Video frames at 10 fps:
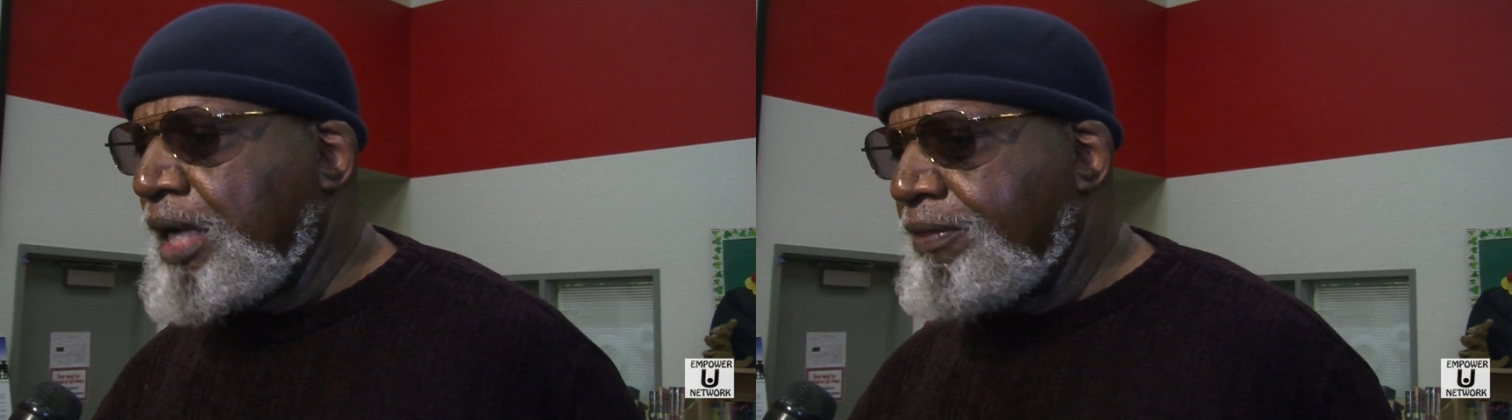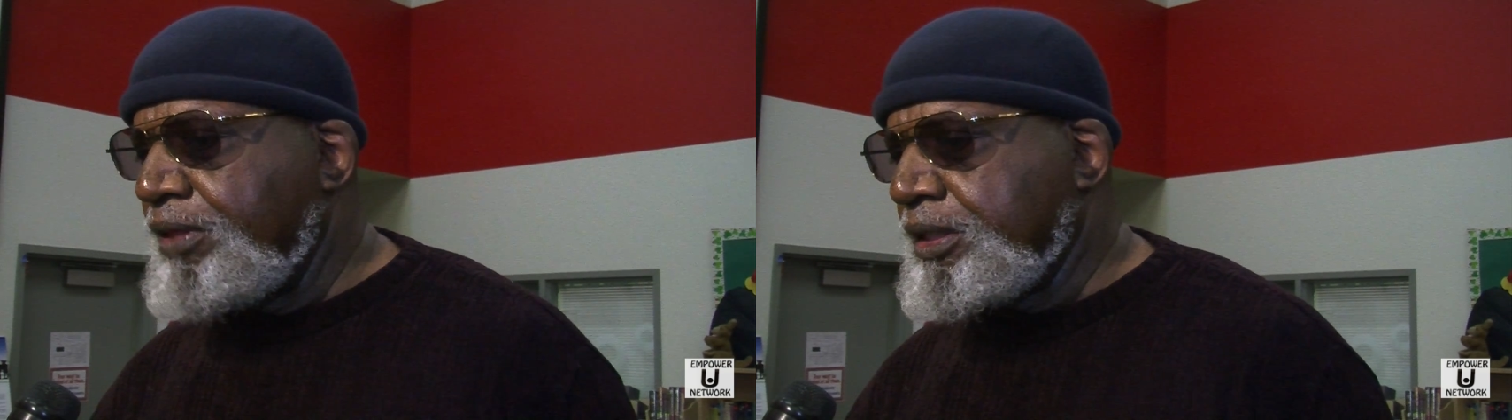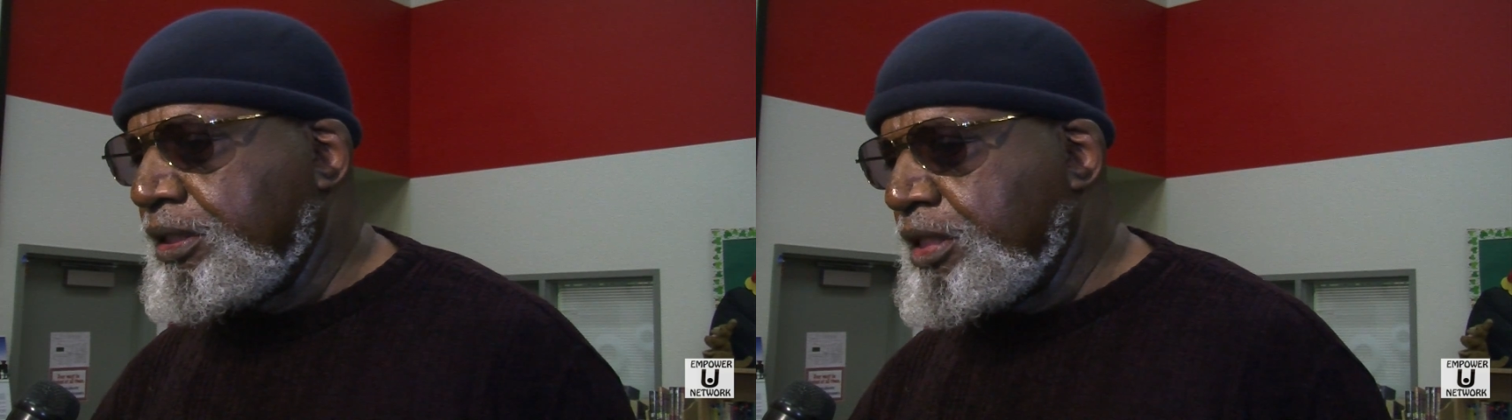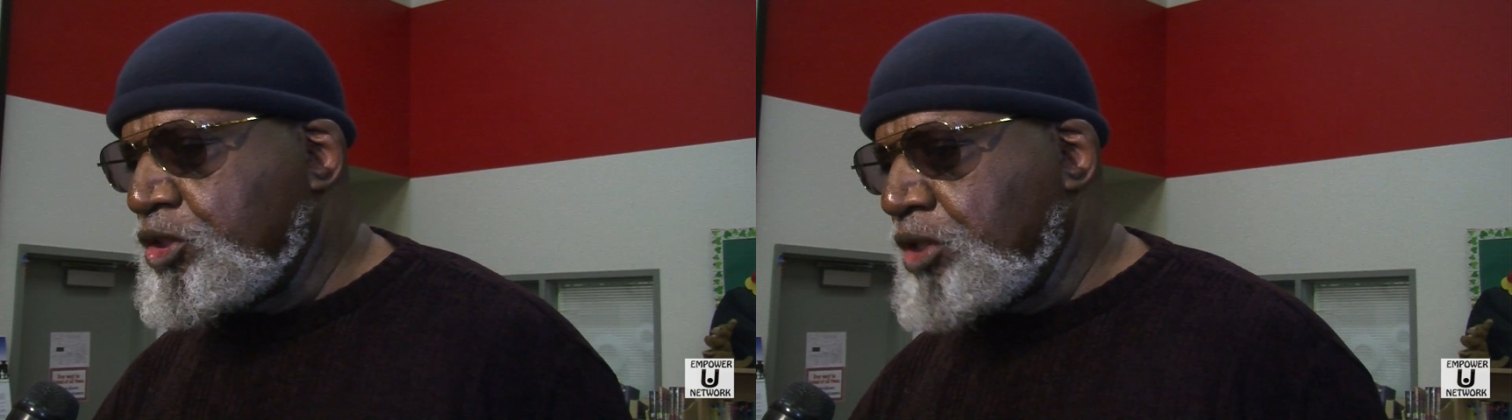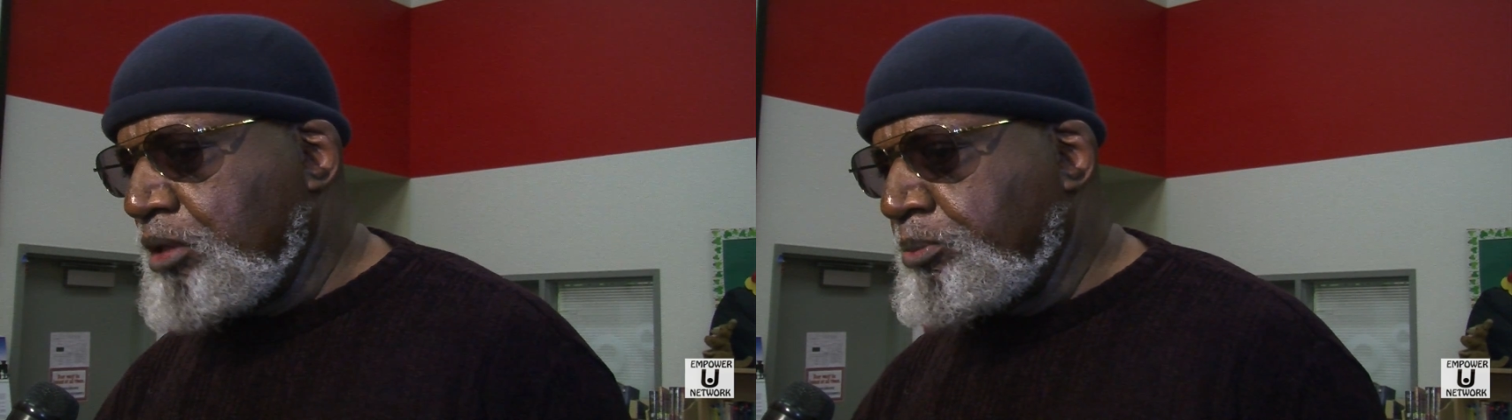And I think that
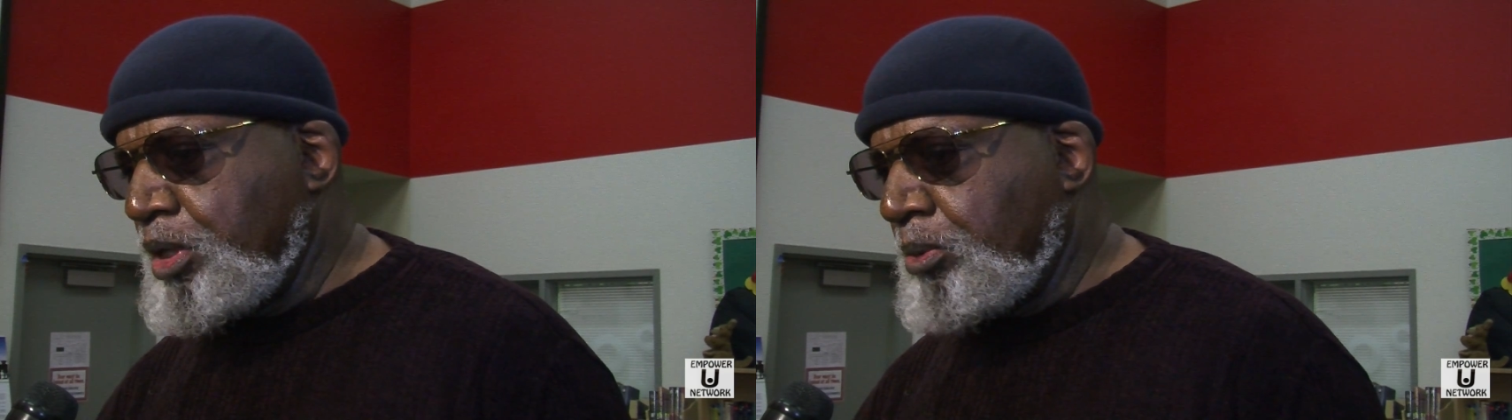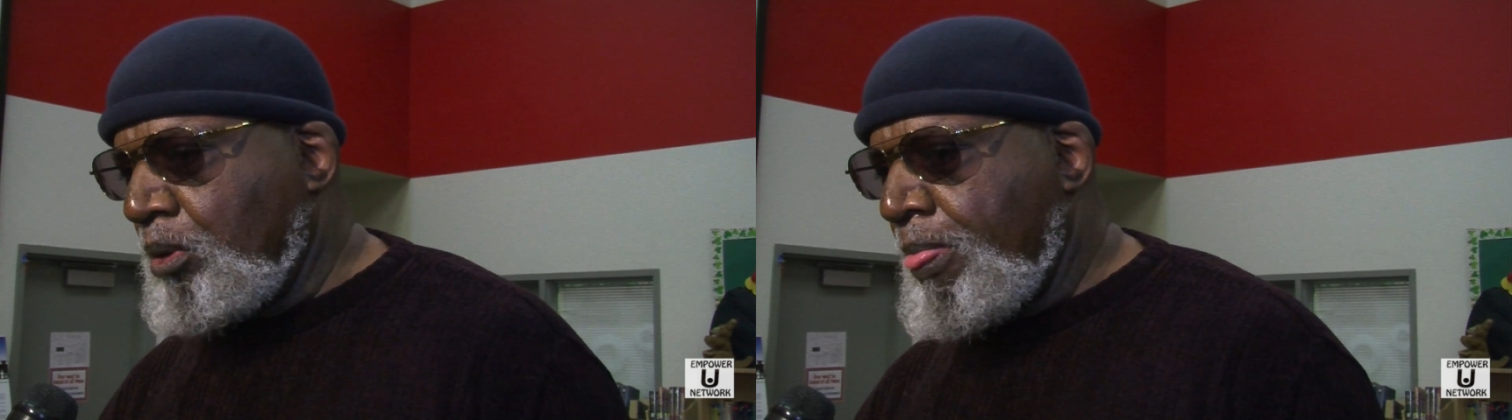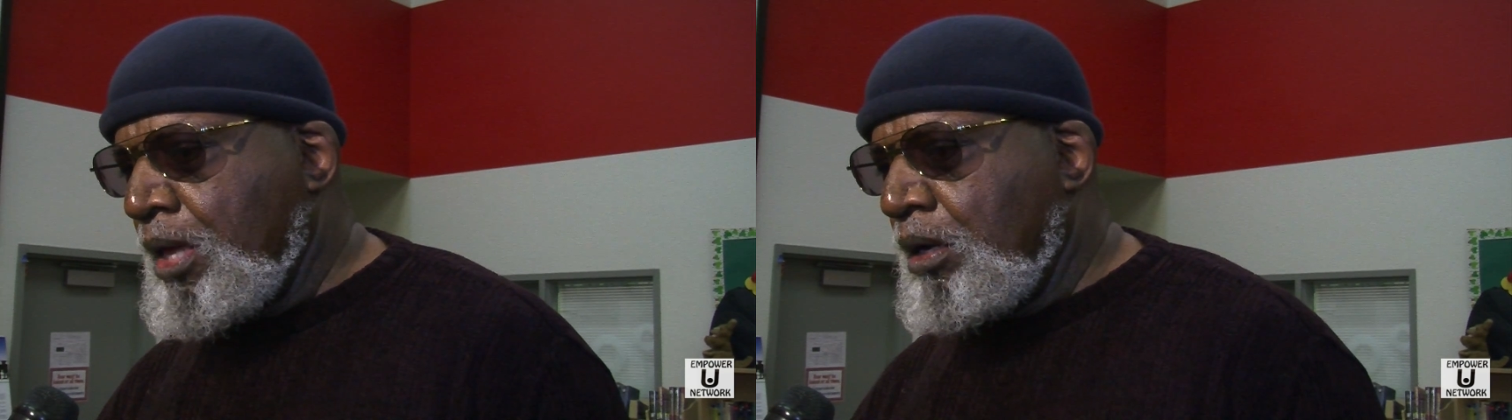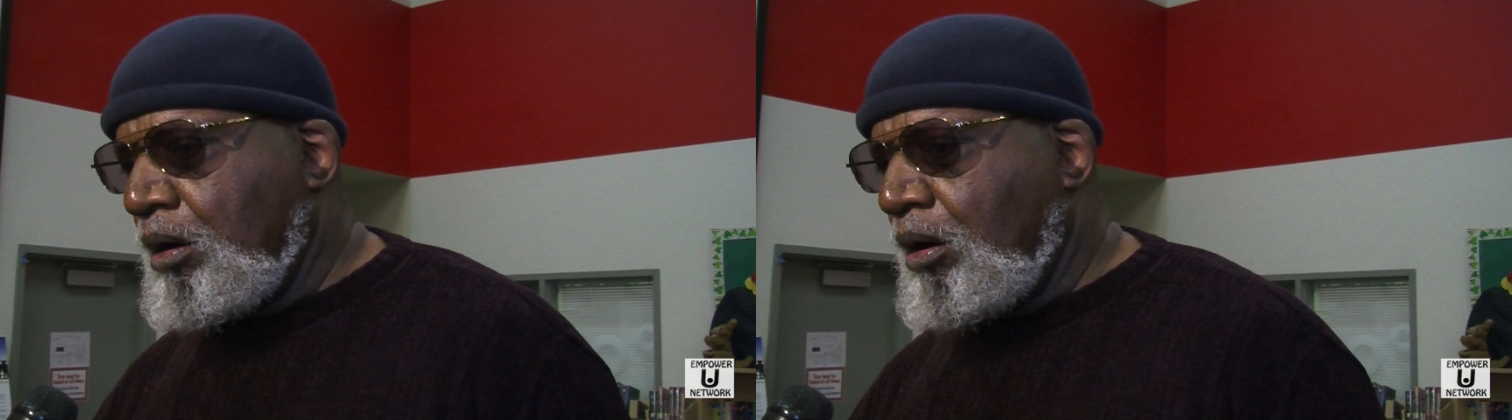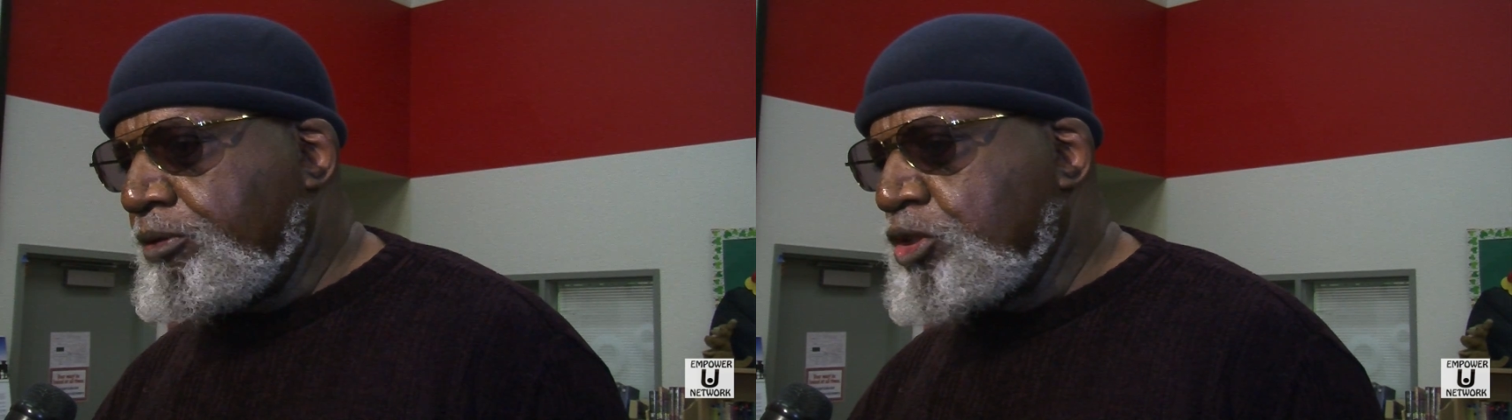these young people are